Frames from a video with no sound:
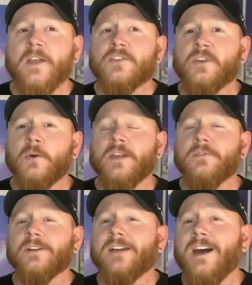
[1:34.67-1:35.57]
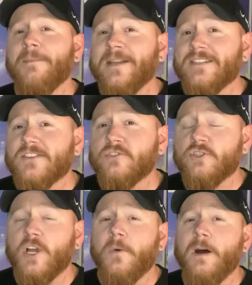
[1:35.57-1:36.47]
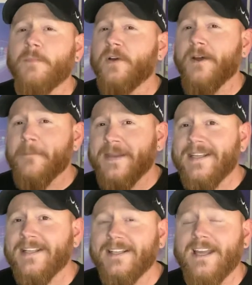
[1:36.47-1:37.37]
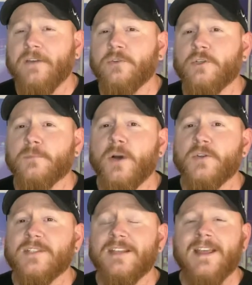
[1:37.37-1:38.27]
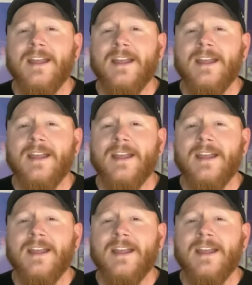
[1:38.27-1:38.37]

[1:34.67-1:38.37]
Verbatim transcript: So if your comment doesn't show up immediately after you post it,